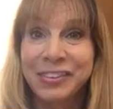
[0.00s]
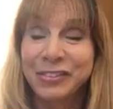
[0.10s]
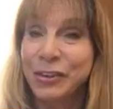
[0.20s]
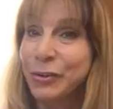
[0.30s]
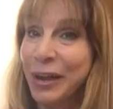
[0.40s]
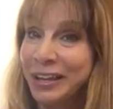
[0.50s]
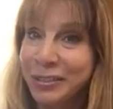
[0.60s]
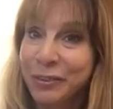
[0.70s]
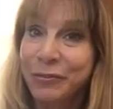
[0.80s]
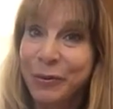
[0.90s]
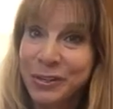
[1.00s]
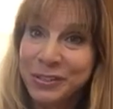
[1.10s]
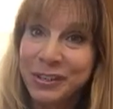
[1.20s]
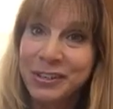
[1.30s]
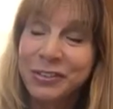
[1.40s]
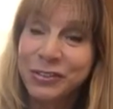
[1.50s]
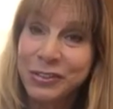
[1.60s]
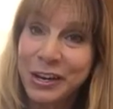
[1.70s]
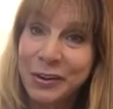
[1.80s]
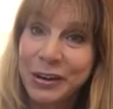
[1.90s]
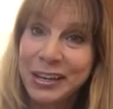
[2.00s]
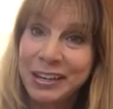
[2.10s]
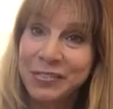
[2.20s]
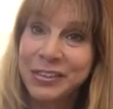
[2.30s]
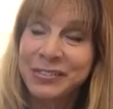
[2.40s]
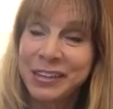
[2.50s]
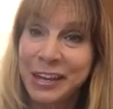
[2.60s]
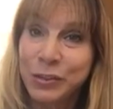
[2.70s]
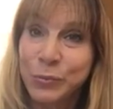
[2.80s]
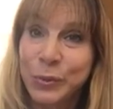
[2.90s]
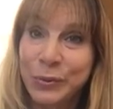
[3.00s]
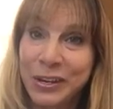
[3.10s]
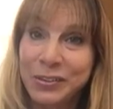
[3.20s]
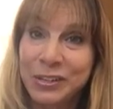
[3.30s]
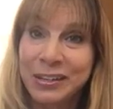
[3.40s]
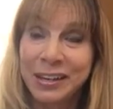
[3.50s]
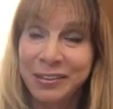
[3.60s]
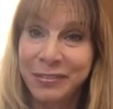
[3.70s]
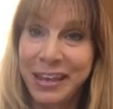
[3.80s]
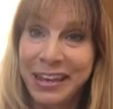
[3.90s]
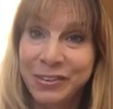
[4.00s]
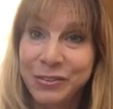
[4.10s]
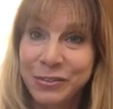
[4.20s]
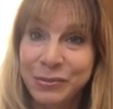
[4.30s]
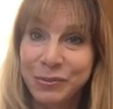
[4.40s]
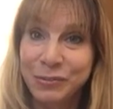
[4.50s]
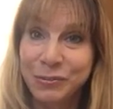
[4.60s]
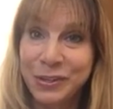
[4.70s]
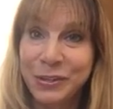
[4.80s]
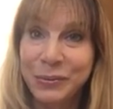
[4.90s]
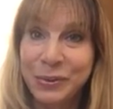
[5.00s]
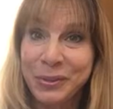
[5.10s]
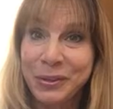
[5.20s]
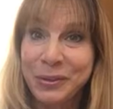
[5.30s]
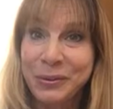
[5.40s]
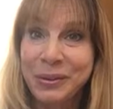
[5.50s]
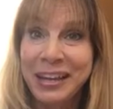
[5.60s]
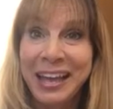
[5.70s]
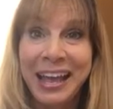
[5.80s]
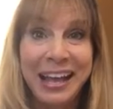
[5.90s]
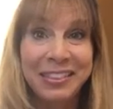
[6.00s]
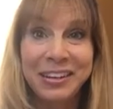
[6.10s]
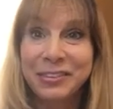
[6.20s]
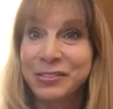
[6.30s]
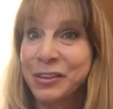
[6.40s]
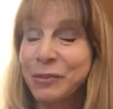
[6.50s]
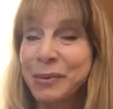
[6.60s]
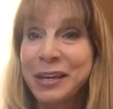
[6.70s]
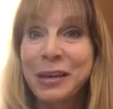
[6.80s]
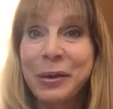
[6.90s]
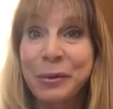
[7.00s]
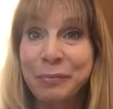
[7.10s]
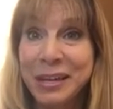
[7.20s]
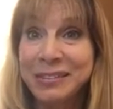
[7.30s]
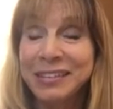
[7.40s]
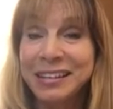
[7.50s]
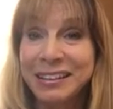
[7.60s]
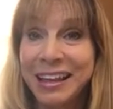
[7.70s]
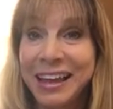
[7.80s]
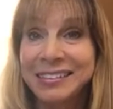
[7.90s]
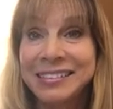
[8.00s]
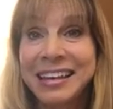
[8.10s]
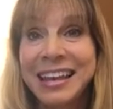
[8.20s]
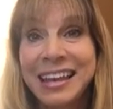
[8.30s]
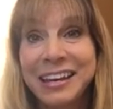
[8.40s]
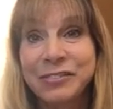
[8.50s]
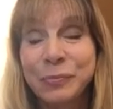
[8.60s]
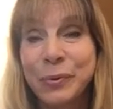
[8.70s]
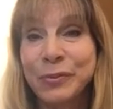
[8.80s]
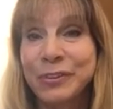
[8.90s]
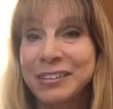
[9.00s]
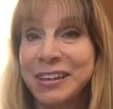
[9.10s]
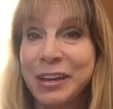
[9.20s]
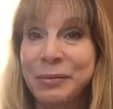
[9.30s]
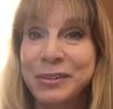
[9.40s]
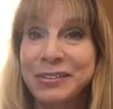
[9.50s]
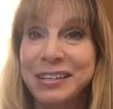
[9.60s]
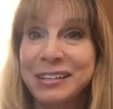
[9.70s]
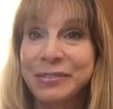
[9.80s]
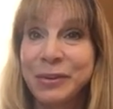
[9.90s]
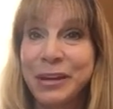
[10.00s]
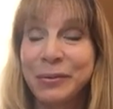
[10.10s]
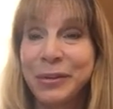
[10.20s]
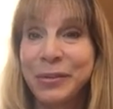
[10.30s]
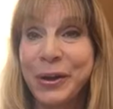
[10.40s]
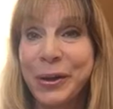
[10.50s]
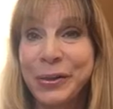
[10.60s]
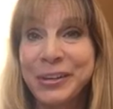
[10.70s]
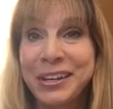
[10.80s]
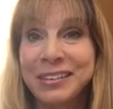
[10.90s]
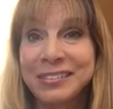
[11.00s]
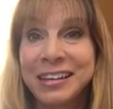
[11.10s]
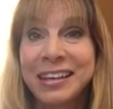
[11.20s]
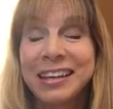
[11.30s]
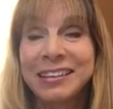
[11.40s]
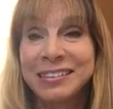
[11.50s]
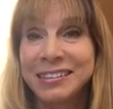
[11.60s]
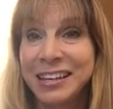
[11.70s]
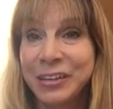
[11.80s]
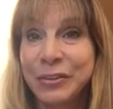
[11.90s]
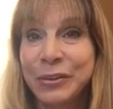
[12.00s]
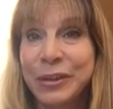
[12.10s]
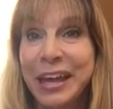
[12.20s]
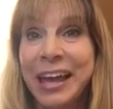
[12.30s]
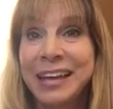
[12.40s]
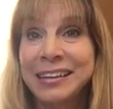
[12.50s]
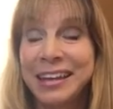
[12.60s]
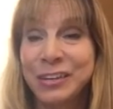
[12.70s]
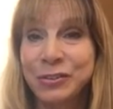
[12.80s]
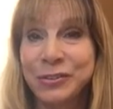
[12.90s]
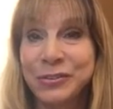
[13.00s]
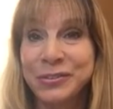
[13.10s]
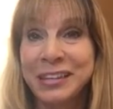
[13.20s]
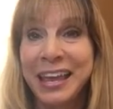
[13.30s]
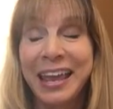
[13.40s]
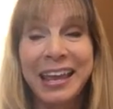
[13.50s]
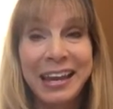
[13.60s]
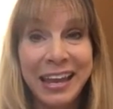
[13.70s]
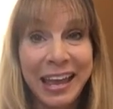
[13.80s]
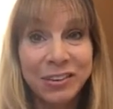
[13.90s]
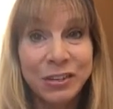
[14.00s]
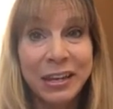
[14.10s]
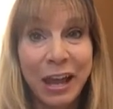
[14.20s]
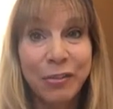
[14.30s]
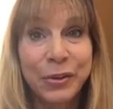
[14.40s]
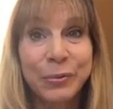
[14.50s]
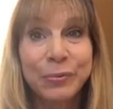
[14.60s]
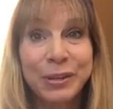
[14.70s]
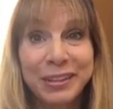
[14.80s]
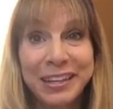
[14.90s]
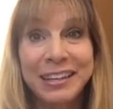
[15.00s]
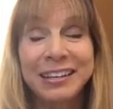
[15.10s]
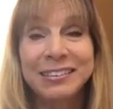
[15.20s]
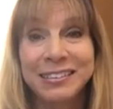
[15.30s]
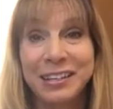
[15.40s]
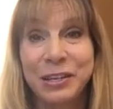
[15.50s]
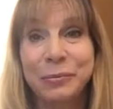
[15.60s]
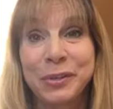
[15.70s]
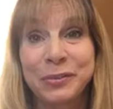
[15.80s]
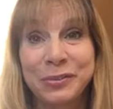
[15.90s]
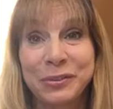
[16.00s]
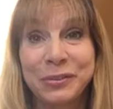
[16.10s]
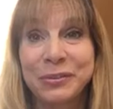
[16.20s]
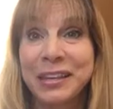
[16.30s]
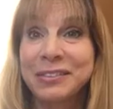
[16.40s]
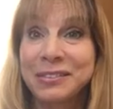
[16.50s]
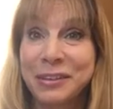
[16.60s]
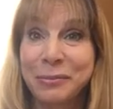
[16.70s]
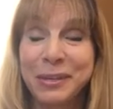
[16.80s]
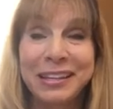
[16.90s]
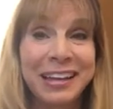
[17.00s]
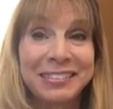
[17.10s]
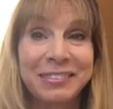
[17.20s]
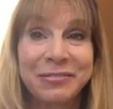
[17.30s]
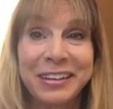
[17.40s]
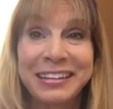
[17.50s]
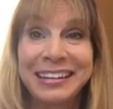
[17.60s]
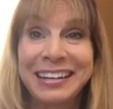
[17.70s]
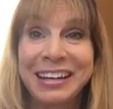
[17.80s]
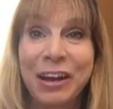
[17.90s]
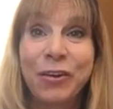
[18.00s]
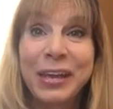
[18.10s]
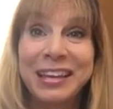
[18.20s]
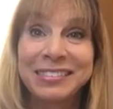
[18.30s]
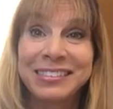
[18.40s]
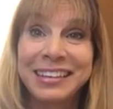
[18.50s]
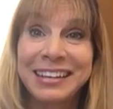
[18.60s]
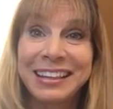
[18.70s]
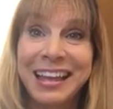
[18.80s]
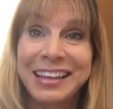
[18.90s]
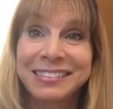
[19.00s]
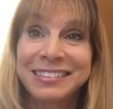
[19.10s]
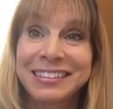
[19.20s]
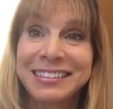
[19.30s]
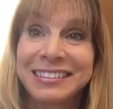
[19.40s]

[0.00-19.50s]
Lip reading: So I look forward to sharing this exploration of Angels Revealed with you. I think it's going to be an amazing class. And it's a perfect time, isn't it, right around the holidays, to take a look at angels and actually how they're related to humans too. That's going to be lots of fun. Okay, see you in class.